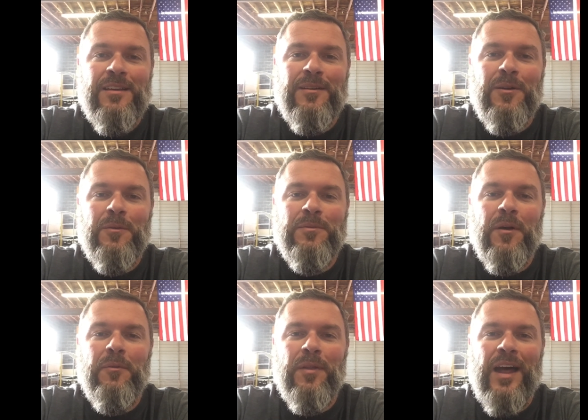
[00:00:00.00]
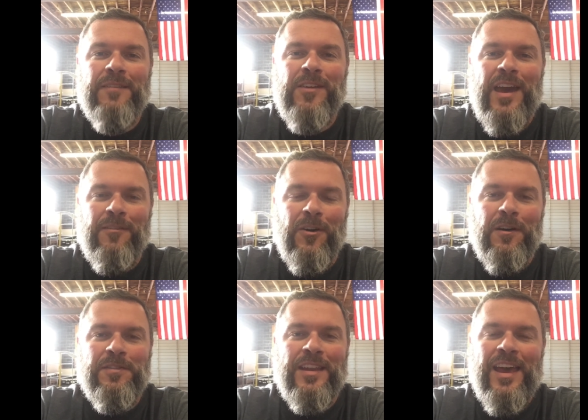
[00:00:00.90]
I hope, hope, a lot of you have
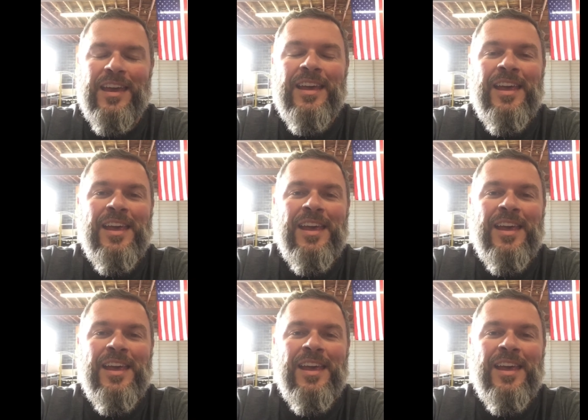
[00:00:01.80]
off today.